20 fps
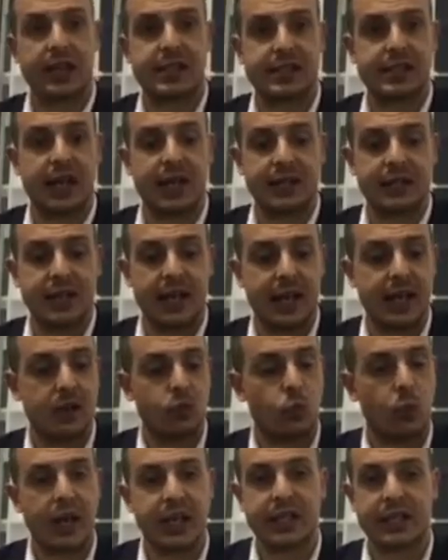Sunday,
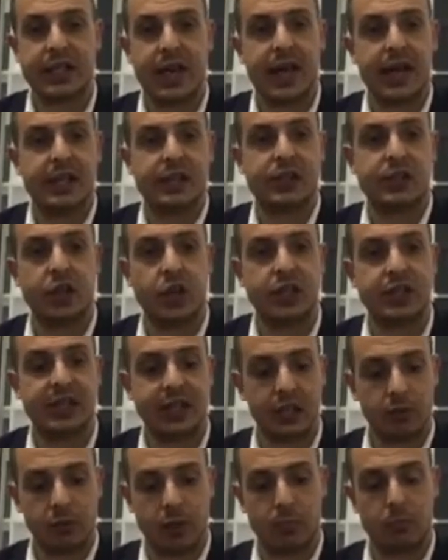weekdays, you know,
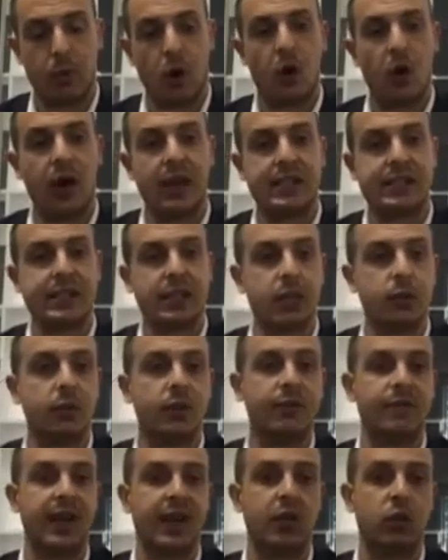dealing with buyers, dealing with
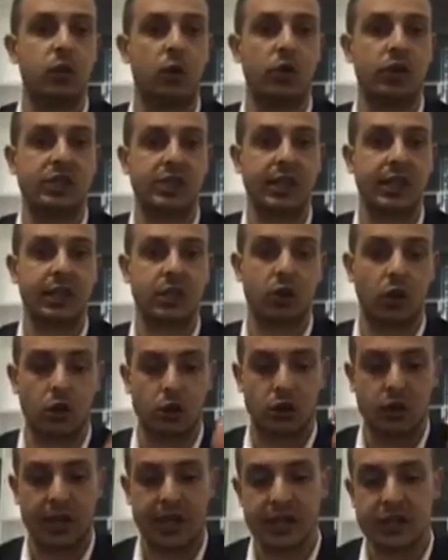vendors, got
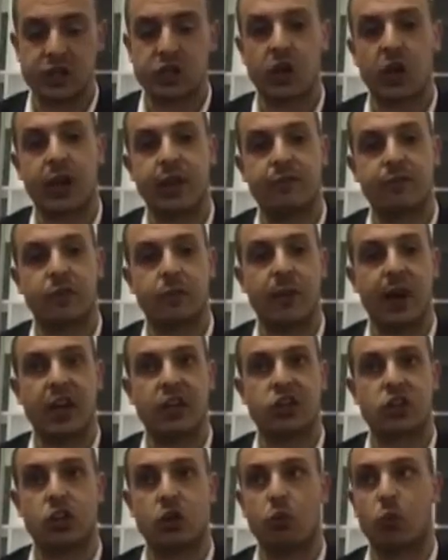inside
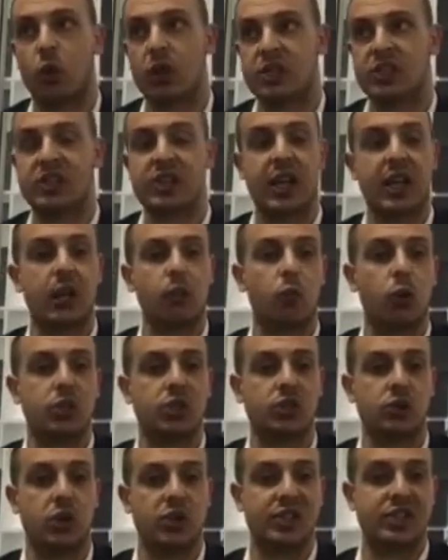information on what's selling, what's
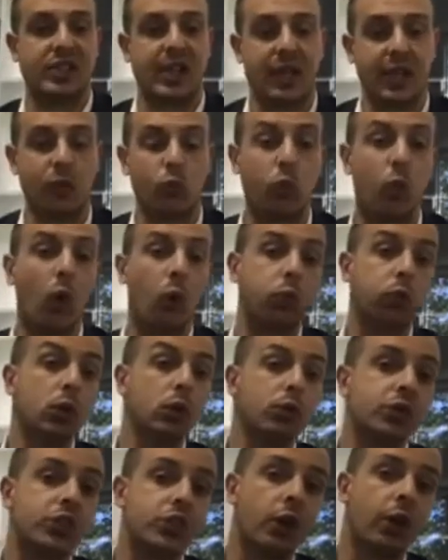not selling, what will
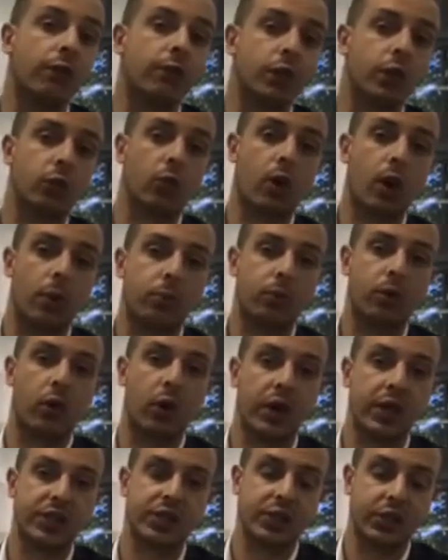sell for the right
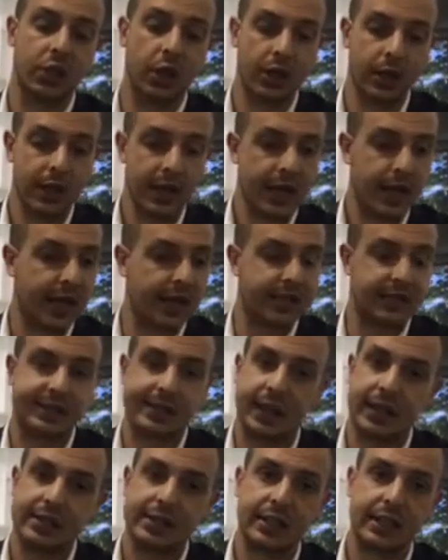price. You know, there's
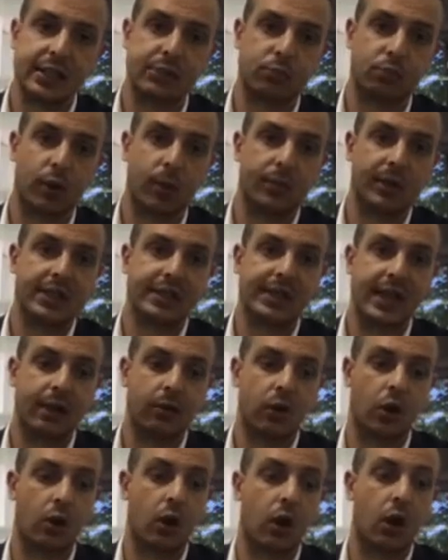tons of these properties that
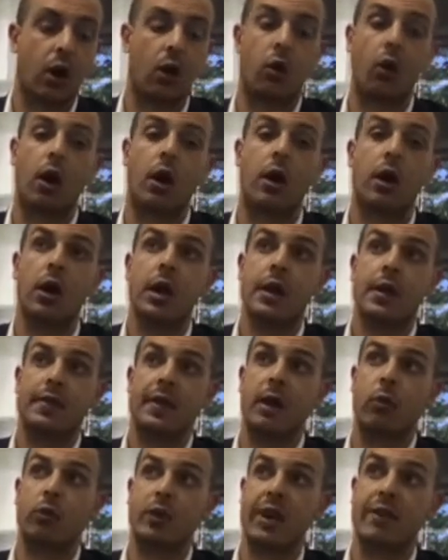
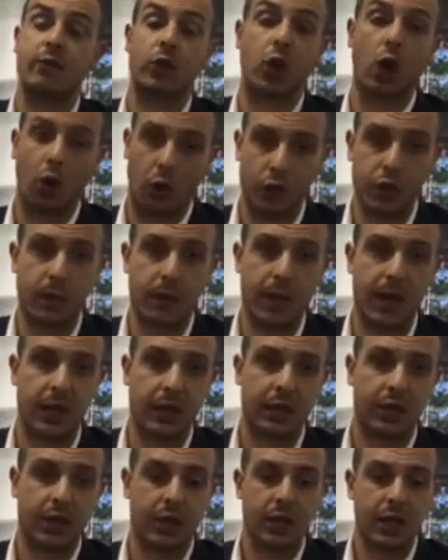will never go on the
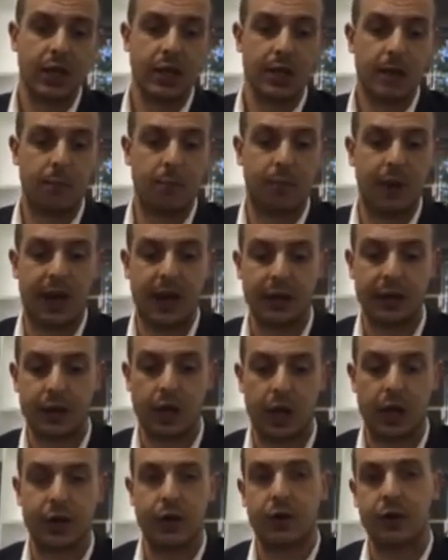market, but
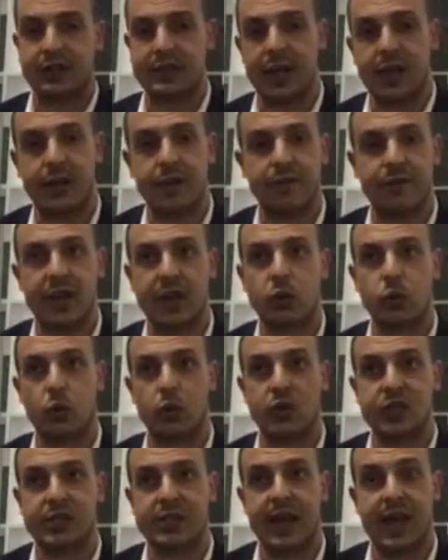I know a ton of
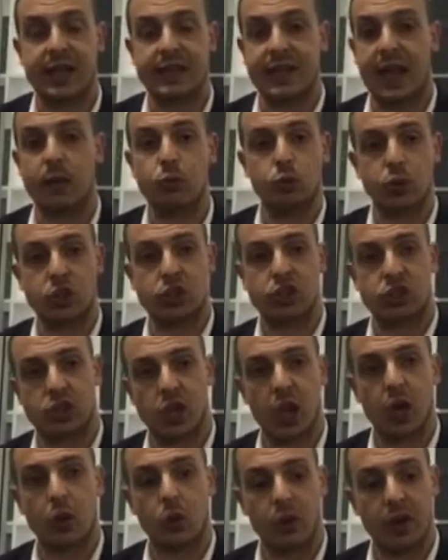vendors that they would
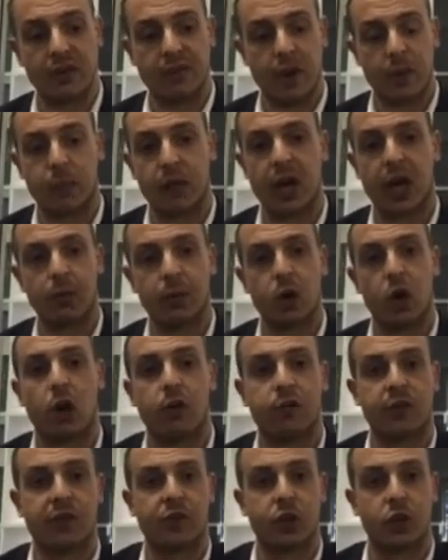sell if I bring them an
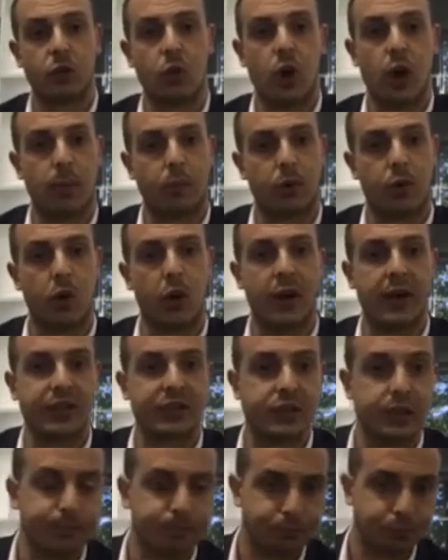offer for the right price.
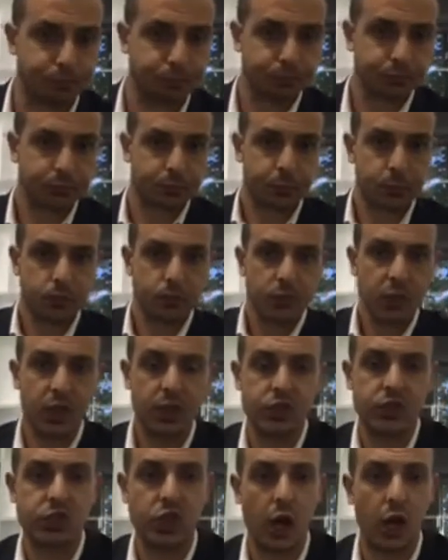
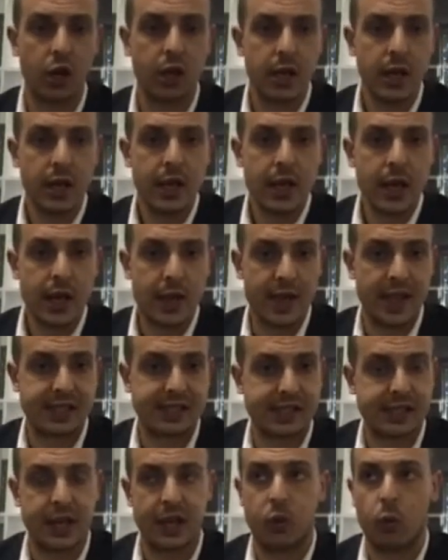So that's
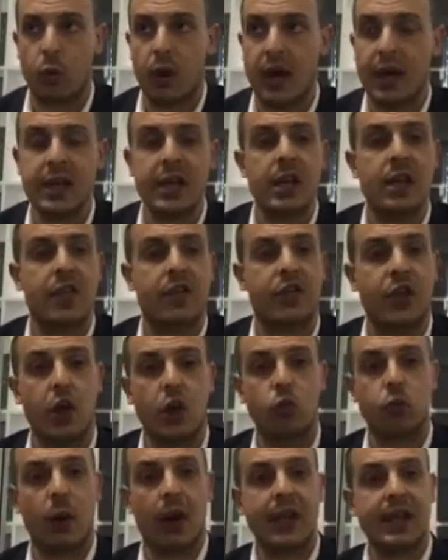another way.
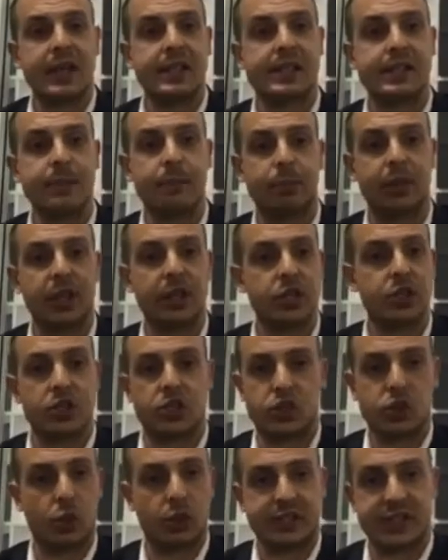Third way is simply you just
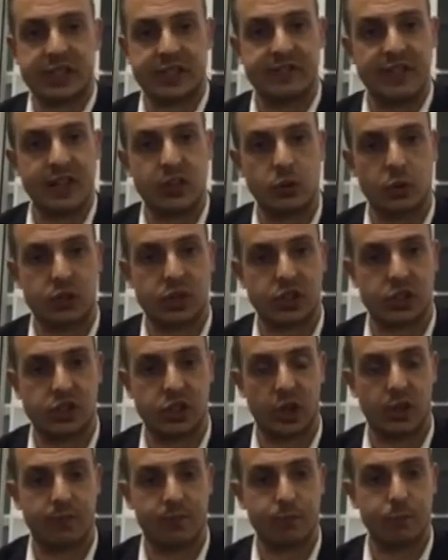source these vendors
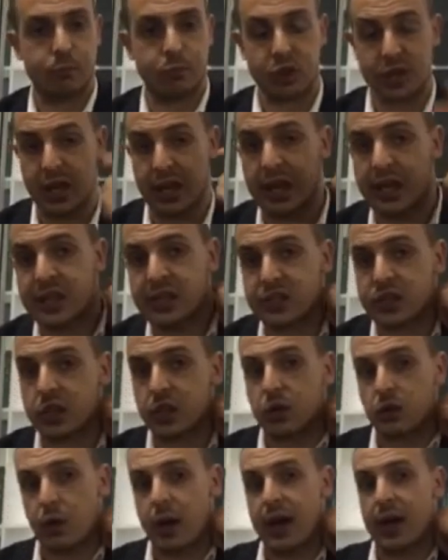yourself. Put your ears to the
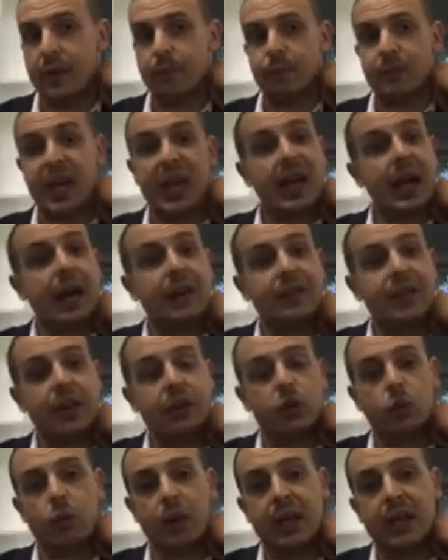ground, get out there on
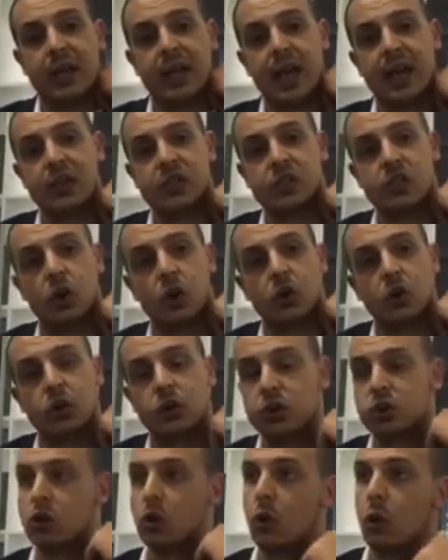the weekends, knock
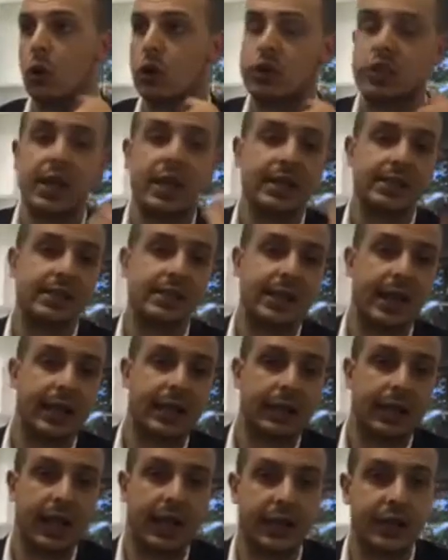on doors,
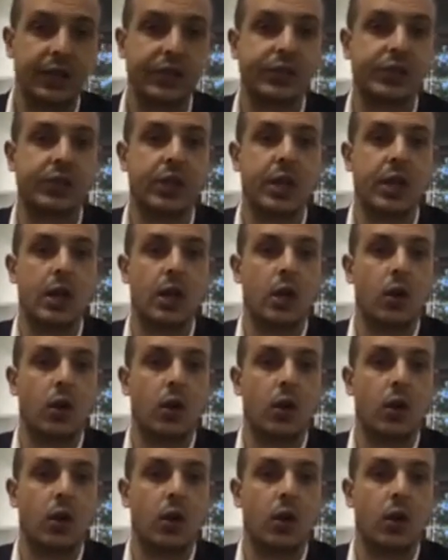send letters,